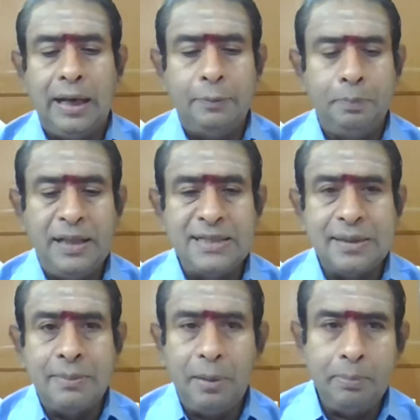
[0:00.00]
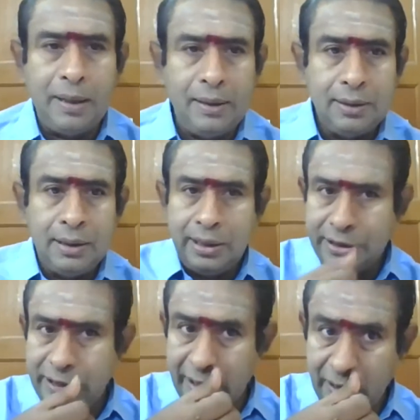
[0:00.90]
And please remember,
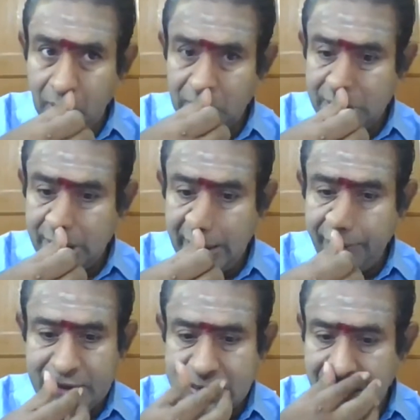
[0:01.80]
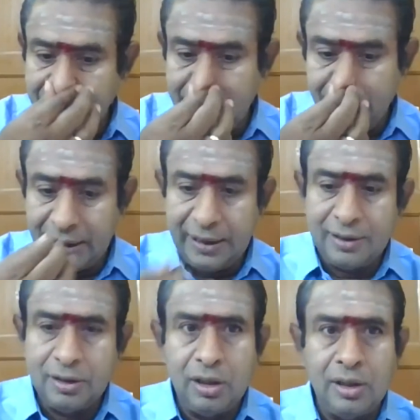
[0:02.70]
Schedule 3, which I've given
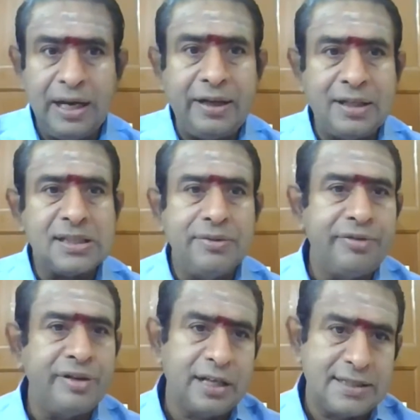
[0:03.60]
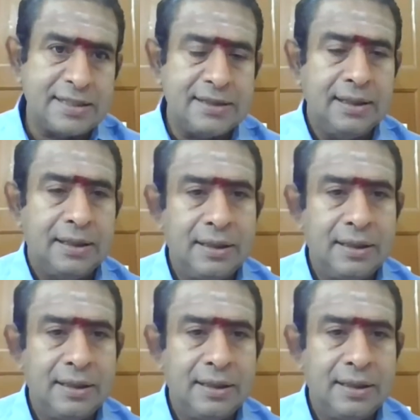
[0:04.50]
the latest figures.